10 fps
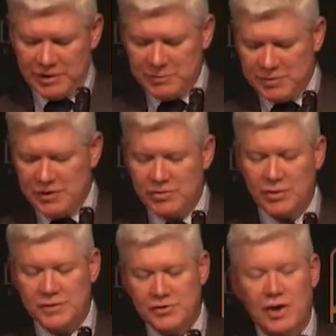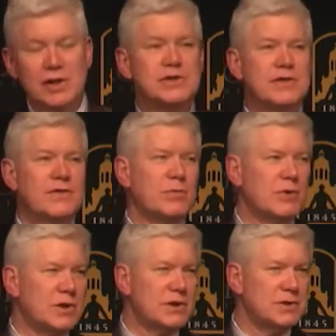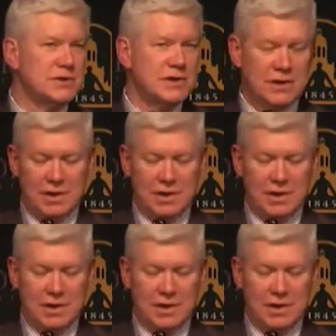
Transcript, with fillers: the material structure of the world,